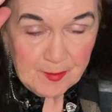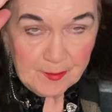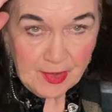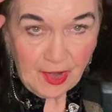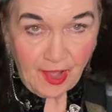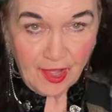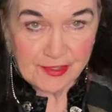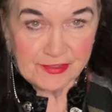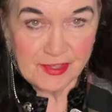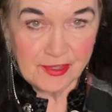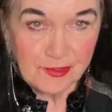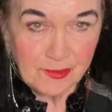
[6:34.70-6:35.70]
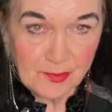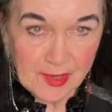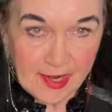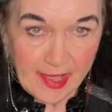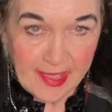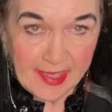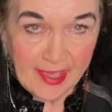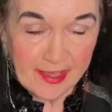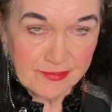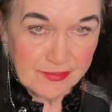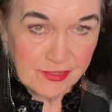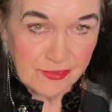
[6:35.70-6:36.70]
But I'll tell you what I
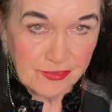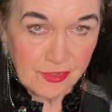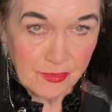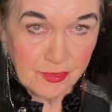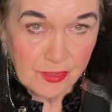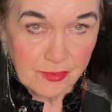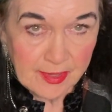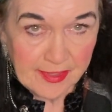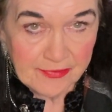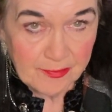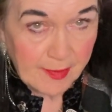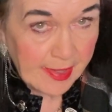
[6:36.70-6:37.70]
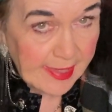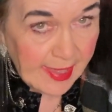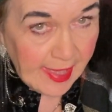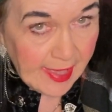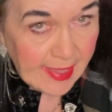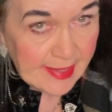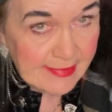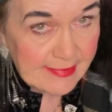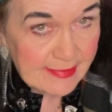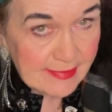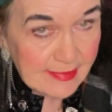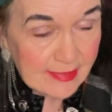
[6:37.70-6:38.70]
have to show you. It's my hat.
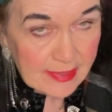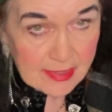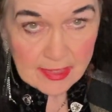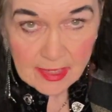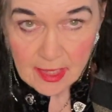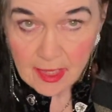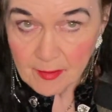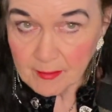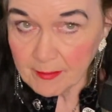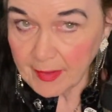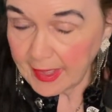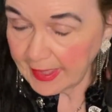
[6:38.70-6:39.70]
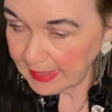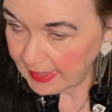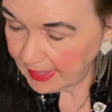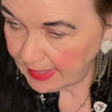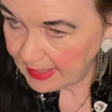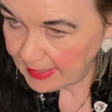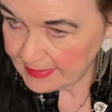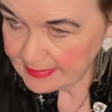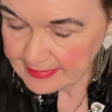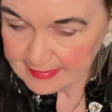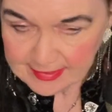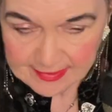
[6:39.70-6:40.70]
My hat
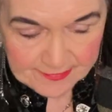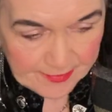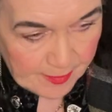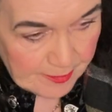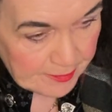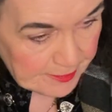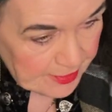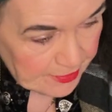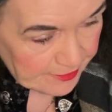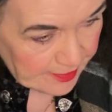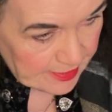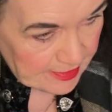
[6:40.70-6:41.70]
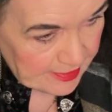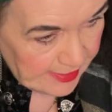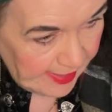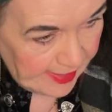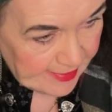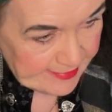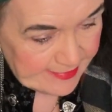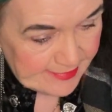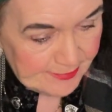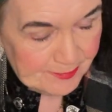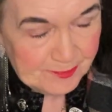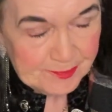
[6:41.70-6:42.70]
is a miracle hat.
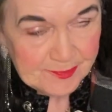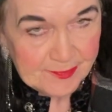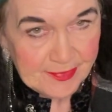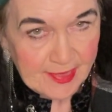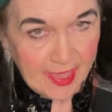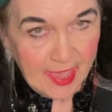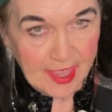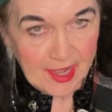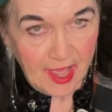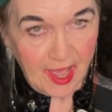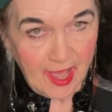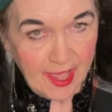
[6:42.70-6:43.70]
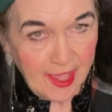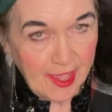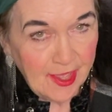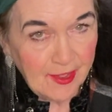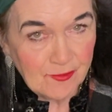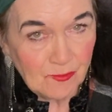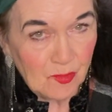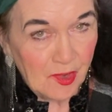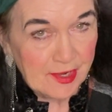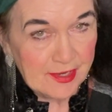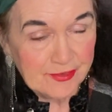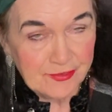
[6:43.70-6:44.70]
And I
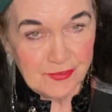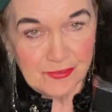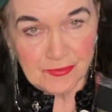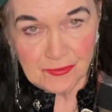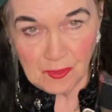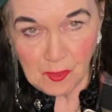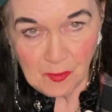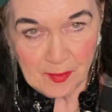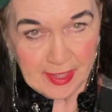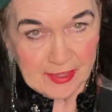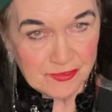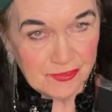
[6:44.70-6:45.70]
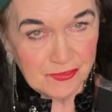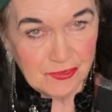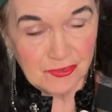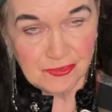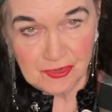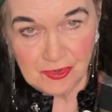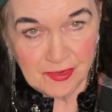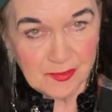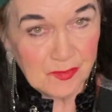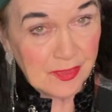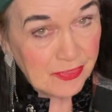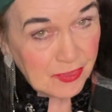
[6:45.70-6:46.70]
wanted so much to share it
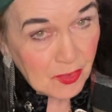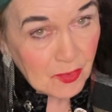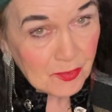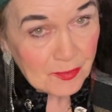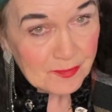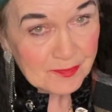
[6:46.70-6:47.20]
with you.